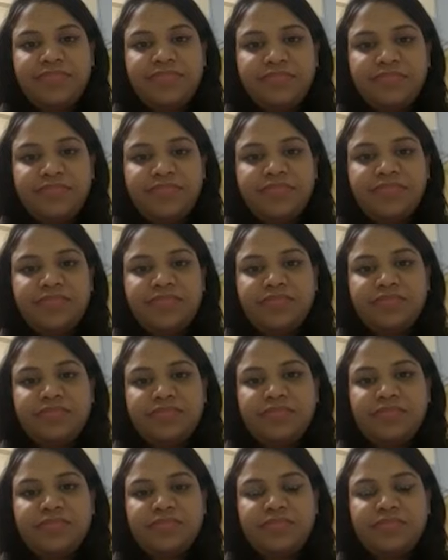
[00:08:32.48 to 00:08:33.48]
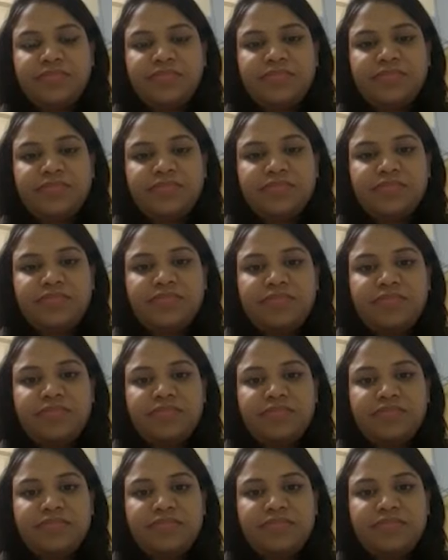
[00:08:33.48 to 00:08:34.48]

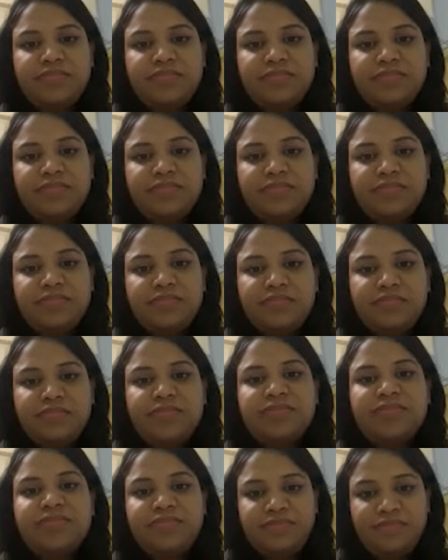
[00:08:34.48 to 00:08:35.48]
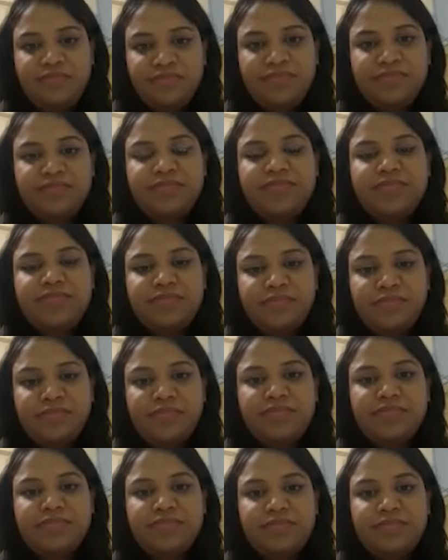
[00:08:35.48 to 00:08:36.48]

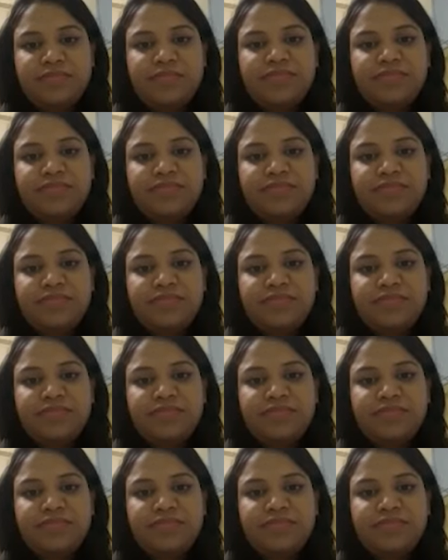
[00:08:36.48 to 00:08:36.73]
(not speaking)